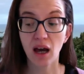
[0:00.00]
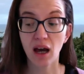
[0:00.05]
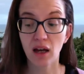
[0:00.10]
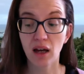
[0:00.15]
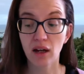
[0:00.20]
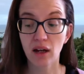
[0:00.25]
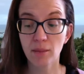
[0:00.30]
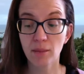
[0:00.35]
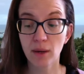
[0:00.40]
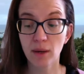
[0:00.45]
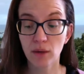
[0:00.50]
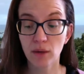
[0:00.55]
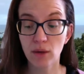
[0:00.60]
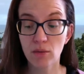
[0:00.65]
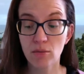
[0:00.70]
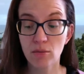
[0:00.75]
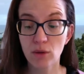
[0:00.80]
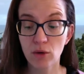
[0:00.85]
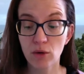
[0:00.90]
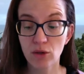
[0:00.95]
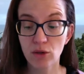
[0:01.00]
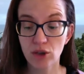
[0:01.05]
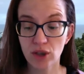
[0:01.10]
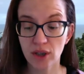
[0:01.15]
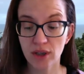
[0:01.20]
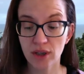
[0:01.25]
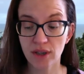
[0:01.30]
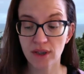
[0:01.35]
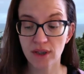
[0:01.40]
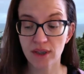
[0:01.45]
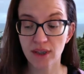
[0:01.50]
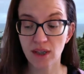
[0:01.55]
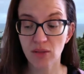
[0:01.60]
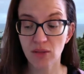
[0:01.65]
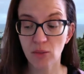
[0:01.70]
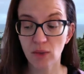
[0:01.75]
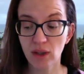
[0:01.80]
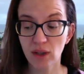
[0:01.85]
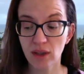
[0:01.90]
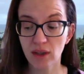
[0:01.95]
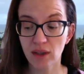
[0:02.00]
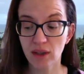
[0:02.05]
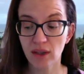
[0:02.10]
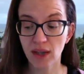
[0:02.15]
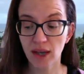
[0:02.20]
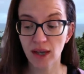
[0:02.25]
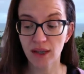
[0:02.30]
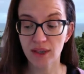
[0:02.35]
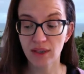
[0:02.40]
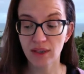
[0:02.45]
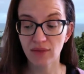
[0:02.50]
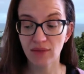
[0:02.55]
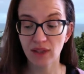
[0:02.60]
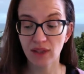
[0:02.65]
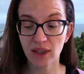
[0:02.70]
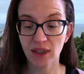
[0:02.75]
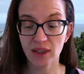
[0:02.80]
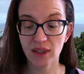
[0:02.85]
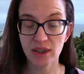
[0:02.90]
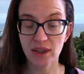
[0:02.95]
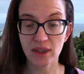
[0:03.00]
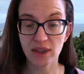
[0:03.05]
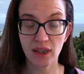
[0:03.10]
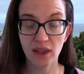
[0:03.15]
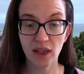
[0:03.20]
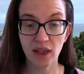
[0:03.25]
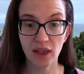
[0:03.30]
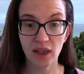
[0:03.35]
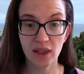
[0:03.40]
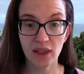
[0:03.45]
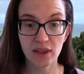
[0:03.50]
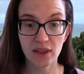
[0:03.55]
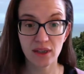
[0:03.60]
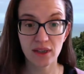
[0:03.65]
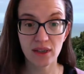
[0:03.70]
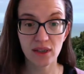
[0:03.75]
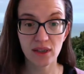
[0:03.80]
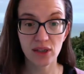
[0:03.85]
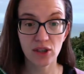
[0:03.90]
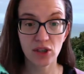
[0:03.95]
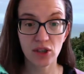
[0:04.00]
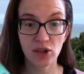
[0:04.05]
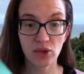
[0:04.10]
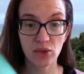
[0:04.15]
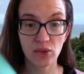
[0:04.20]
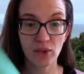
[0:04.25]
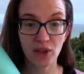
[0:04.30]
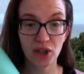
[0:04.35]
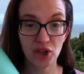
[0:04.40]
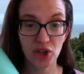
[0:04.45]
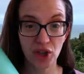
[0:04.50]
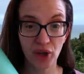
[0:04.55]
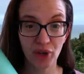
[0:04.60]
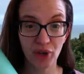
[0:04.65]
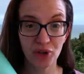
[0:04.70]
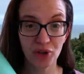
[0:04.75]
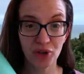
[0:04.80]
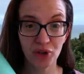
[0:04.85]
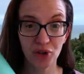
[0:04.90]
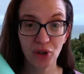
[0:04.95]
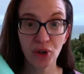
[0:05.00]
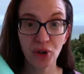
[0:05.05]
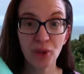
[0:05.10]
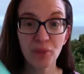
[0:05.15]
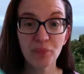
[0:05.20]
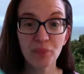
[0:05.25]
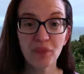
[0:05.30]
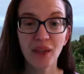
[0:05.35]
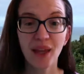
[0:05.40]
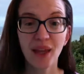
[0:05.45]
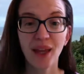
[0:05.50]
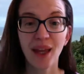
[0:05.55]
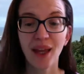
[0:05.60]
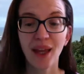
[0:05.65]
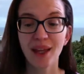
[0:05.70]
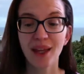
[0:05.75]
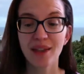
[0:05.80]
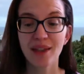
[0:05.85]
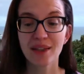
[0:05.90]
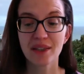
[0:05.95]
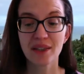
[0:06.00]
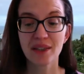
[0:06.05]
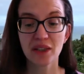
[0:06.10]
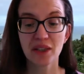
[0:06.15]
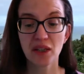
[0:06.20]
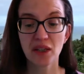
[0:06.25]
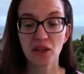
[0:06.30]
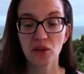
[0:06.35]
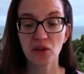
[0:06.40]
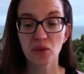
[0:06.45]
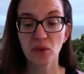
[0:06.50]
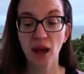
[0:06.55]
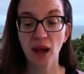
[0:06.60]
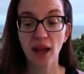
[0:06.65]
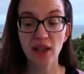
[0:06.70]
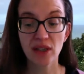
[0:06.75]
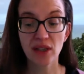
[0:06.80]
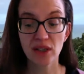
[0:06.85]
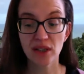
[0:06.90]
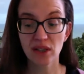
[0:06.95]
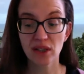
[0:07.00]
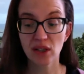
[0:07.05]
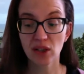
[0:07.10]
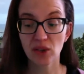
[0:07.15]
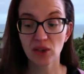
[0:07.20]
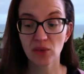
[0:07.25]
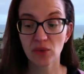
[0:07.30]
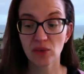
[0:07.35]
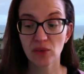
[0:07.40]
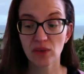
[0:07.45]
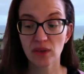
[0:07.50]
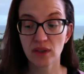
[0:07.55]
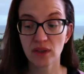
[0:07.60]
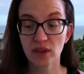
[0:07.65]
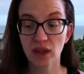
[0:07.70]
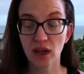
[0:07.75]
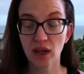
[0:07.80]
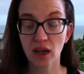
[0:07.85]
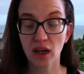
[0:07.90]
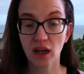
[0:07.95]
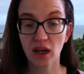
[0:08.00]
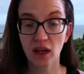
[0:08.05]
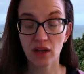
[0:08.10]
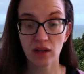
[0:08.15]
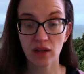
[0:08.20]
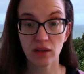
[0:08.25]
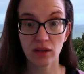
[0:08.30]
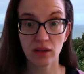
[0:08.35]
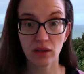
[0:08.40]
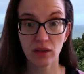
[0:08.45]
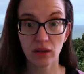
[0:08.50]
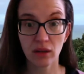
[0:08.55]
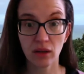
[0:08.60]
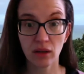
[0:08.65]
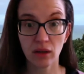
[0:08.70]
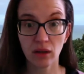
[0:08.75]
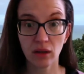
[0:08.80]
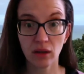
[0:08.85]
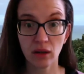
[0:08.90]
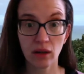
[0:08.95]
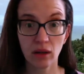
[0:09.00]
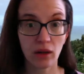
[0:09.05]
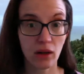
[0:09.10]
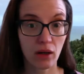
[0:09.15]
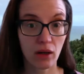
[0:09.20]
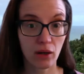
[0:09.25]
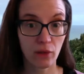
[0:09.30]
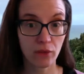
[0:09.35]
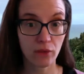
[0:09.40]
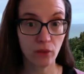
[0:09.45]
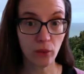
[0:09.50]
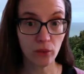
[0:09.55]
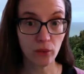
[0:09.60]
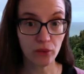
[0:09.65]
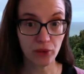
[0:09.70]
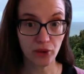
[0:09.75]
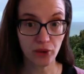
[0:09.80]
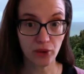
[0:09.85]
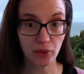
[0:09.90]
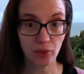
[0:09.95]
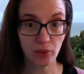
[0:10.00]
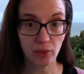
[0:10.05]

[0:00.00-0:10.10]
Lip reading: about emotions. And one of the activities is to do a share journal. And so I just used a folder,